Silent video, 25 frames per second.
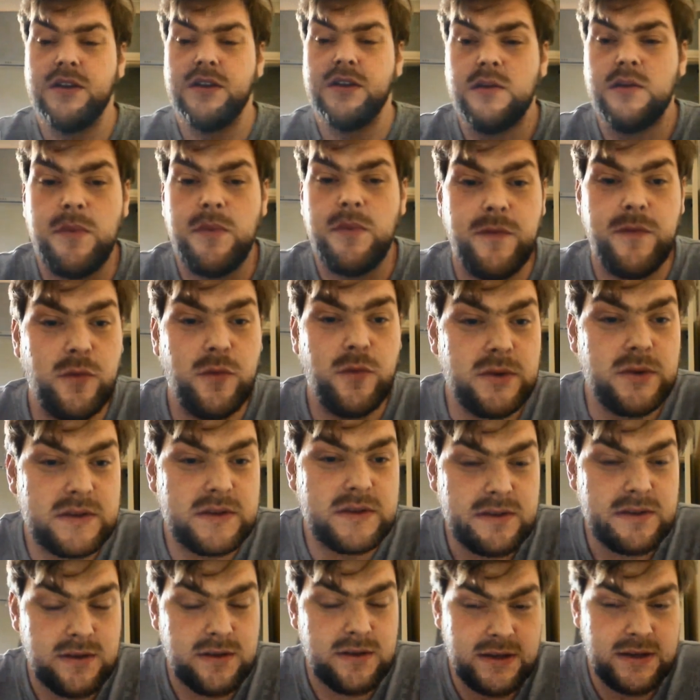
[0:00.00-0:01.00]

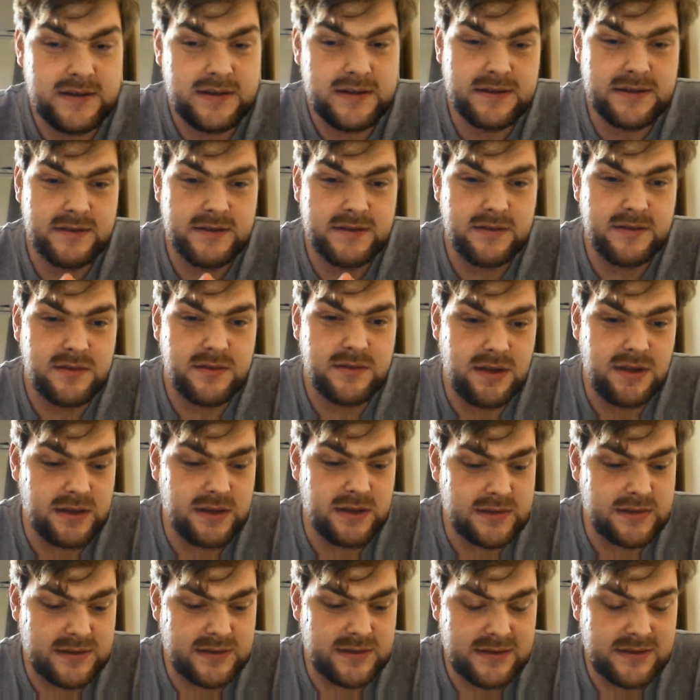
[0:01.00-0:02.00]
Performance on this
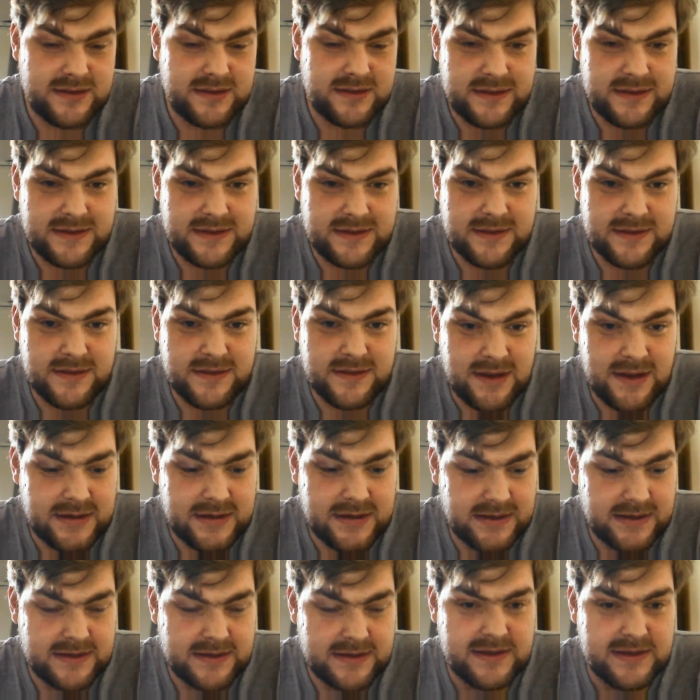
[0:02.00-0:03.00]
is consistent, as
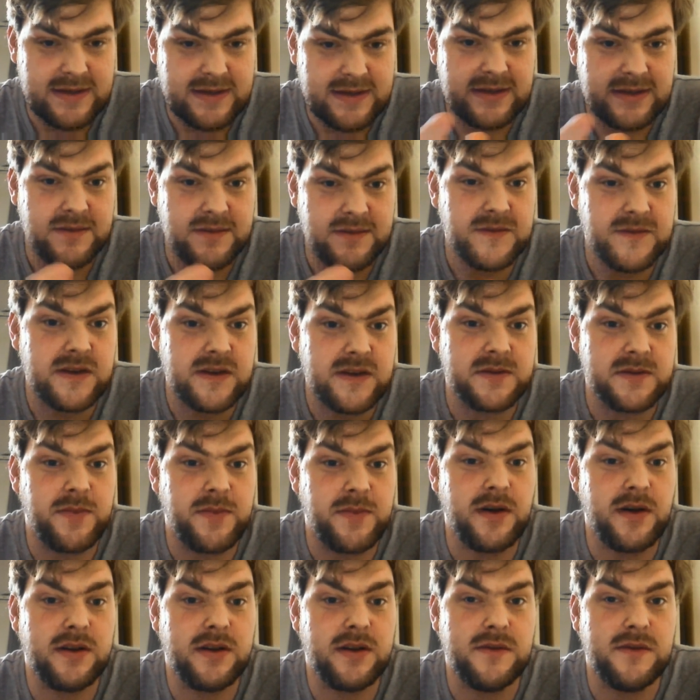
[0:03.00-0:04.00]
I said in the first
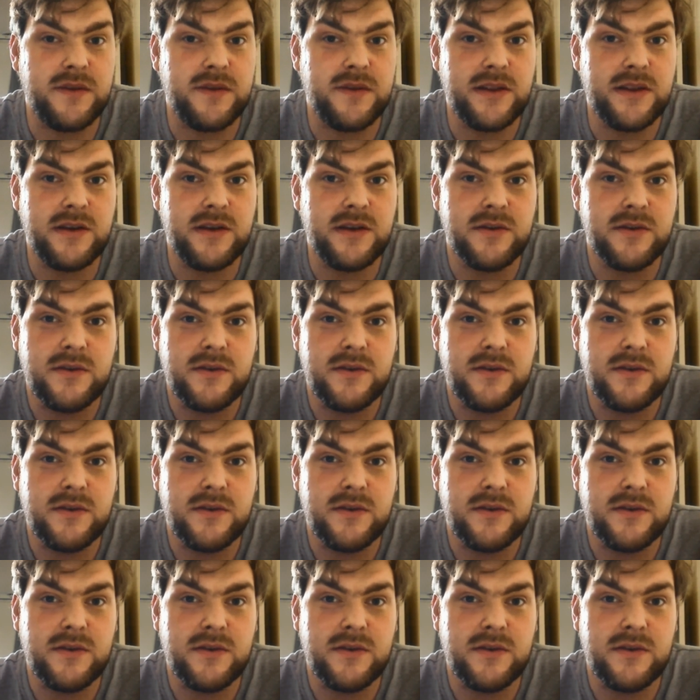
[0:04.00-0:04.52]
part of the video.